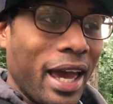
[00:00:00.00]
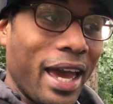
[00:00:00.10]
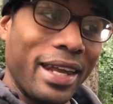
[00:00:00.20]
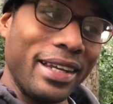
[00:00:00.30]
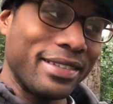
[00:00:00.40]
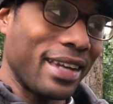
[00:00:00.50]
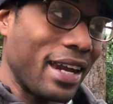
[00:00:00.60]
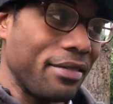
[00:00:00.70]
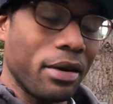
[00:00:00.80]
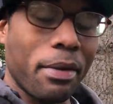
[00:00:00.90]
And it's
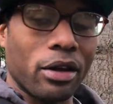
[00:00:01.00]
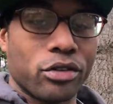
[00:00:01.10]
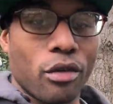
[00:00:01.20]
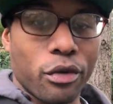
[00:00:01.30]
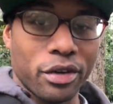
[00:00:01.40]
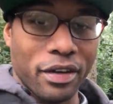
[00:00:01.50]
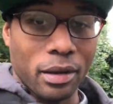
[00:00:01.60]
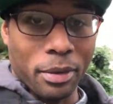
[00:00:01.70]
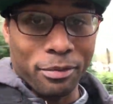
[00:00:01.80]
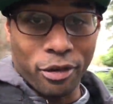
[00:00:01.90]
not even about software
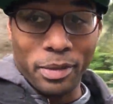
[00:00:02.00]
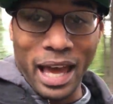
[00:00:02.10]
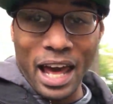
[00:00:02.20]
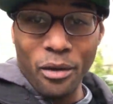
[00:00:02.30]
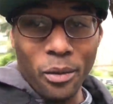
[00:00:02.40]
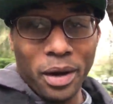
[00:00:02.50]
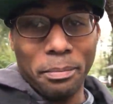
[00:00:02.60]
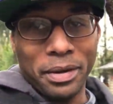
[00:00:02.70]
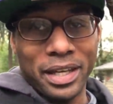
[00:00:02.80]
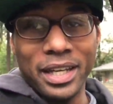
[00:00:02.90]
development for me. I don't want to
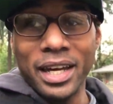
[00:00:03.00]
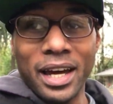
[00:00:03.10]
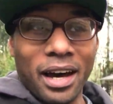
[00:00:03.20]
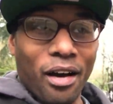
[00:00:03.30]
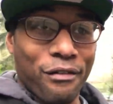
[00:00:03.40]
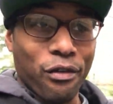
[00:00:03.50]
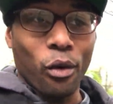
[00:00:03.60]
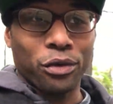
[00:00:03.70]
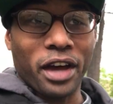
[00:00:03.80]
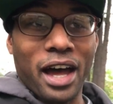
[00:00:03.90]
be a
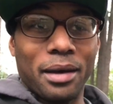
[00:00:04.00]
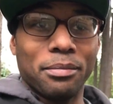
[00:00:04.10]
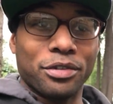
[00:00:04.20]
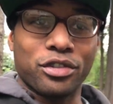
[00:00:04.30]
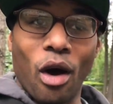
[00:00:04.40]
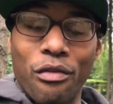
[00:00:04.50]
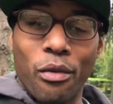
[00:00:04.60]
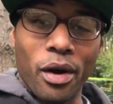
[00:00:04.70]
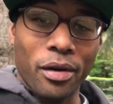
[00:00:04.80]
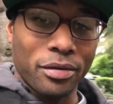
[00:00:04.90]
full-time
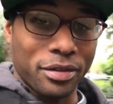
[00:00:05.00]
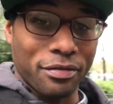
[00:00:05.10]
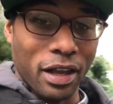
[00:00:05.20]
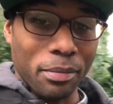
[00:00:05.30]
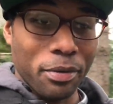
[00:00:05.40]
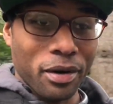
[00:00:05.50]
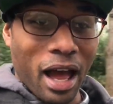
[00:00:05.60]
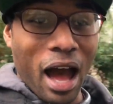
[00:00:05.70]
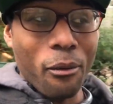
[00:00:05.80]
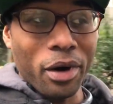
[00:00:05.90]
software developer.
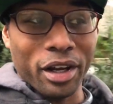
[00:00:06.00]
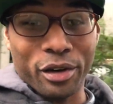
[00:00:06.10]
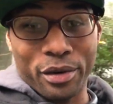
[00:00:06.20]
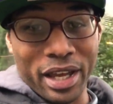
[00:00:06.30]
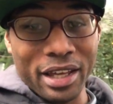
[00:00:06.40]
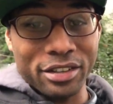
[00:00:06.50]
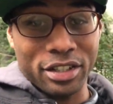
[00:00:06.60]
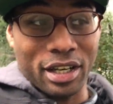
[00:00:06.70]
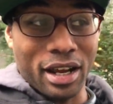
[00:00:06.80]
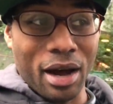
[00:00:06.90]
I want to create
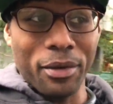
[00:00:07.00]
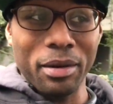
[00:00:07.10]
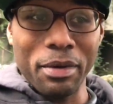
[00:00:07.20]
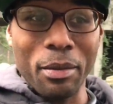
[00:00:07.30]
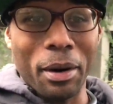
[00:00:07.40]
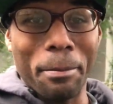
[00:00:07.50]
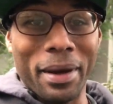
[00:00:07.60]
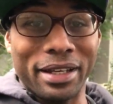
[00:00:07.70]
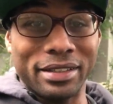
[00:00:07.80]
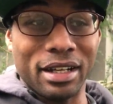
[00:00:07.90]
shit. I want to be able to
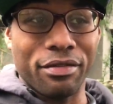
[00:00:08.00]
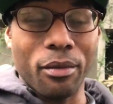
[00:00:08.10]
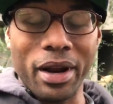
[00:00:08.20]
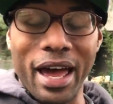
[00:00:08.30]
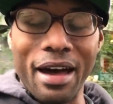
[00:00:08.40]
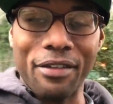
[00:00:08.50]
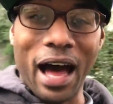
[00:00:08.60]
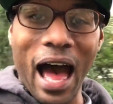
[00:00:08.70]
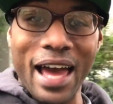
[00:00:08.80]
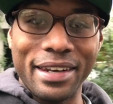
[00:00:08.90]
make stuff. I want to have an
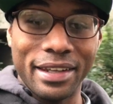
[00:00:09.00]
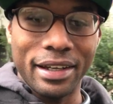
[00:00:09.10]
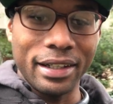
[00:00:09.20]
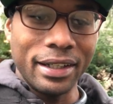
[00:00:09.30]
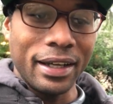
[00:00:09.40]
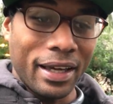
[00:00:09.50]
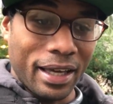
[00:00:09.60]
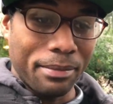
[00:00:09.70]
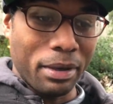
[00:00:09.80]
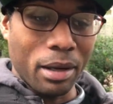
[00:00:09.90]
idea
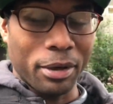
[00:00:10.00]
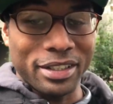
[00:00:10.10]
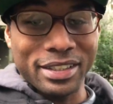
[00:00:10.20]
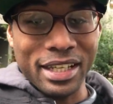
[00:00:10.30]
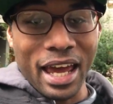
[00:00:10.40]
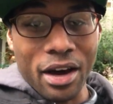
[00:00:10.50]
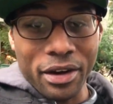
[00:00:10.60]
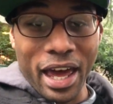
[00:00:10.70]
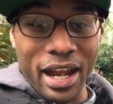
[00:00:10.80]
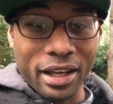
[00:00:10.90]
and be able to sit
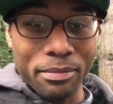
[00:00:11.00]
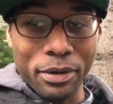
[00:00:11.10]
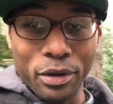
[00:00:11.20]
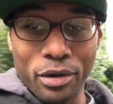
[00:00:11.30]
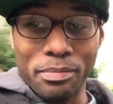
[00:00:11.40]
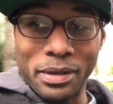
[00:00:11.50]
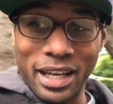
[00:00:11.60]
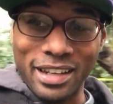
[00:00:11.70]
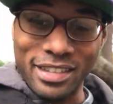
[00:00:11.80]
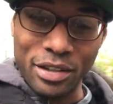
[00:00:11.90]
down at a computer,
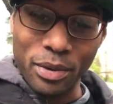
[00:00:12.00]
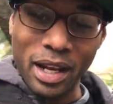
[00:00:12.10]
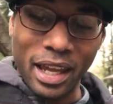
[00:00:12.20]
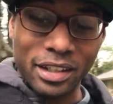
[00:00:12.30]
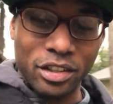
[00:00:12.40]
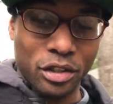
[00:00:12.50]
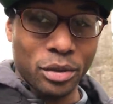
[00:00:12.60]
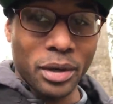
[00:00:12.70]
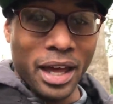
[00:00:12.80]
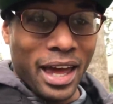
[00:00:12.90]
because that's what I like to
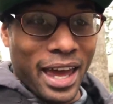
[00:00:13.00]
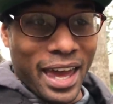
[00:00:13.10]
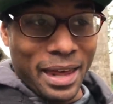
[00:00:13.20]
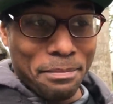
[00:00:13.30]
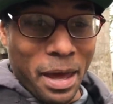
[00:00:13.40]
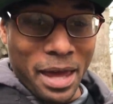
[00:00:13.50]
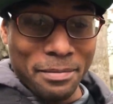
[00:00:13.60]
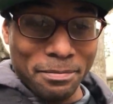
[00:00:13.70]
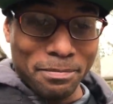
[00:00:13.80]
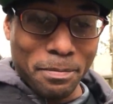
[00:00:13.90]
do,
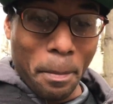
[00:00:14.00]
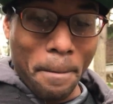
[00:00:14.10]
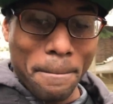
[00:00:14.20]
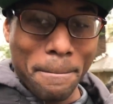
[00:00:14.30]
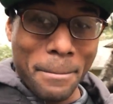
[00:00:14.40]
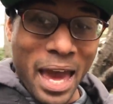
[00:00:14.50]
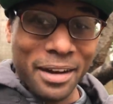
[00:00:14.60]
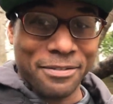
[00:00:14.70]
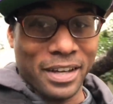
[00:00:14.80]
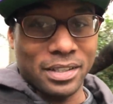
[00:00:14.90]
and
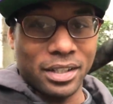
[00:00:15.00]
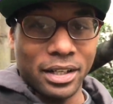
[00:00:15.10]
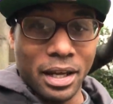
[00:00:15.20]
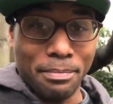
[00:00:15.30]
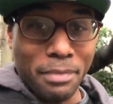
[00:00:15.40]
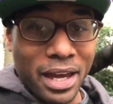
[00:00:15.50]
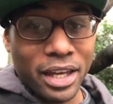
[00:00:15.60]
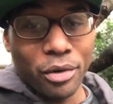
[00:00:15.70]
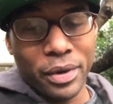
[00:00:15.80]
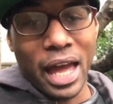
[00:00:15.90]
manifest it and
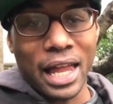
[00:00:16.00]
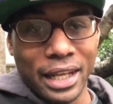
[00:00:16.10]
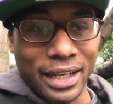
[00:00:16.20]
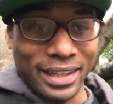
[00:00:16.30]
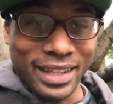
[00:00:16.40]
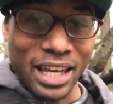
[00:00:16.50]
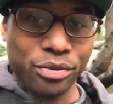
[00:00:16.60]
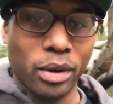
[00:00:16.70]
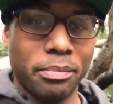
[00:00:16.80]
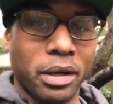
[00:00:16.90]
make it a reality.
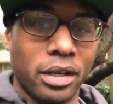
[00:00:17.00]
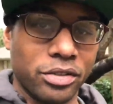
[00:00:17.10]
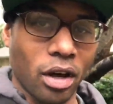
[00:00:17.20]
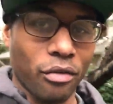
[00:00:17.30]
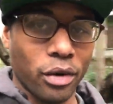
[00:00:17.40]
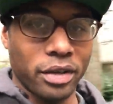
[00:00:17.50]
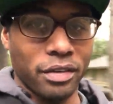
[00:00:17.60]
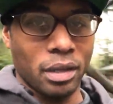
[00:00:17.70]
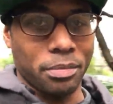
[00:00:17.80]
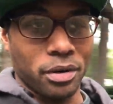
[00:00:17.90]
That's what being a software
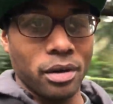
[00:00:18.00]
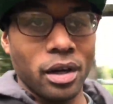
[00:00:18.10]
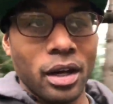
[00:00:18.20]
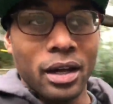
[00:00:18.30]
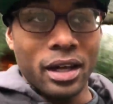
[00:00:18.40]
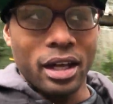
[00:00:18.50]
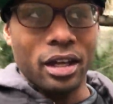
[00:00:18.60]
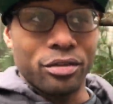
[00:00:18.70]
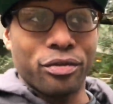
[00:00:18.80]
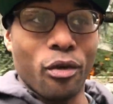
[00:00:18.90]
developer
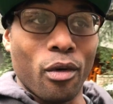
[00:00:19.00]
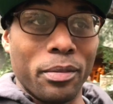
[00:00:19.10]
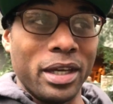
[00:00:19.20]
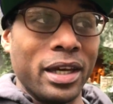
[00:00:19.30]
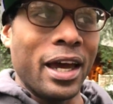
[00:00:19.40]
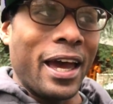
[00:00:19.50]
is for me.